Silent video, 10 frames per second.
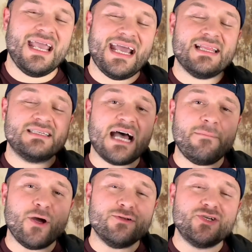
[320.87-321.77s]
In the top
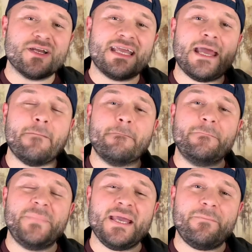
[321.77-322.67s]
notes, you're gonna get
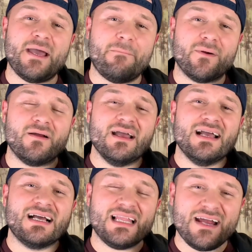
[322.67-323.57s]
pink pepper,
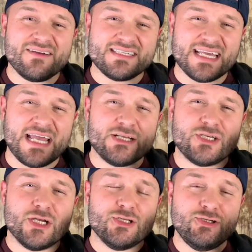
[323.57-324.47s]
clary sage,
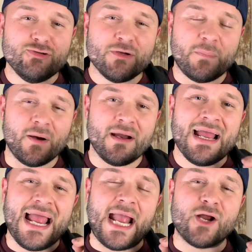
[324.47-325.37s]
juniper,
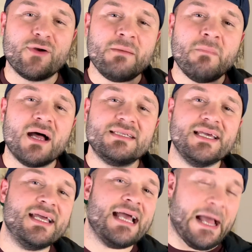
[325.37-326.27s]
and green
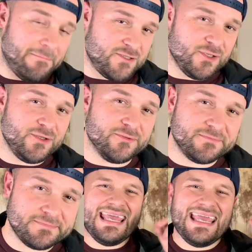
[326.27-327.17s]
mate absolute.
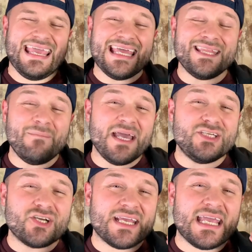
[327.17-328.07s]
In the mid, you're
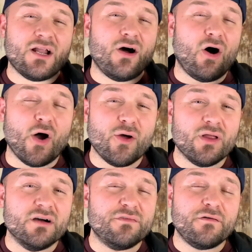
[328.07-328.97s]
gonna get oil
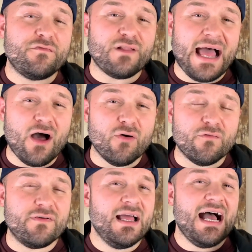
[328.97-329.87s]
of flauve,
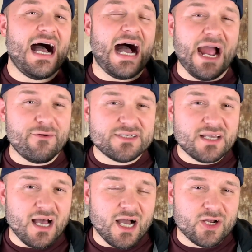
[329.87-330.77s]
iris
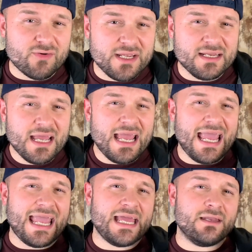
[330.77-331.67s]
concrete,
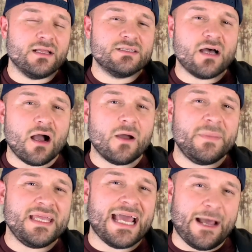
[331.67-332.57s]
and tonka
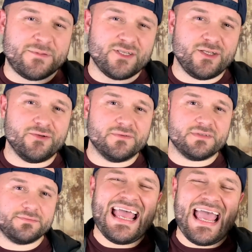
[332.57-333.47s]
bean absolute.
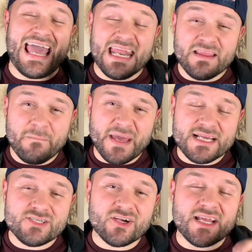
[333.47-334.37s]
And in the
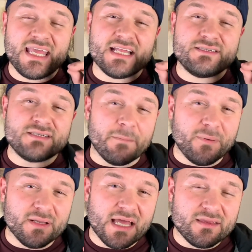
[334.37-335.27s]
base, you're gonna get
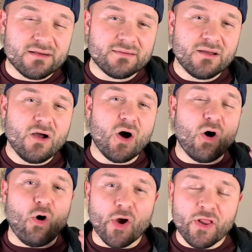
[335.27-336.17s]
supple leather,
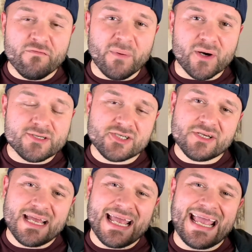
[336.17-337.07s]
oil of birch,
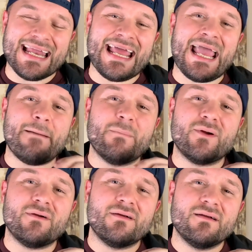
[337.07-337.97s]
and
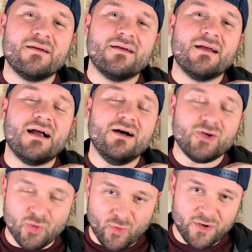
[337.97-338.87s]
amber
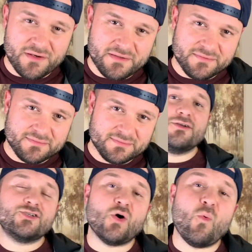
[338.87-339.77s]
accord.
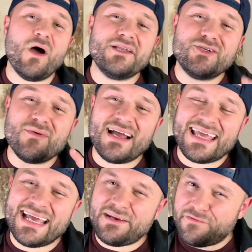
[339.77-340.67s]
So what do I
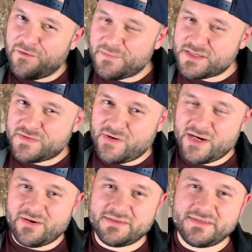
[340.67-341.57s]
get from this
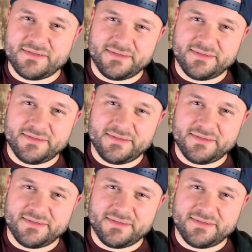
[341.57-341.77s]
fragrance?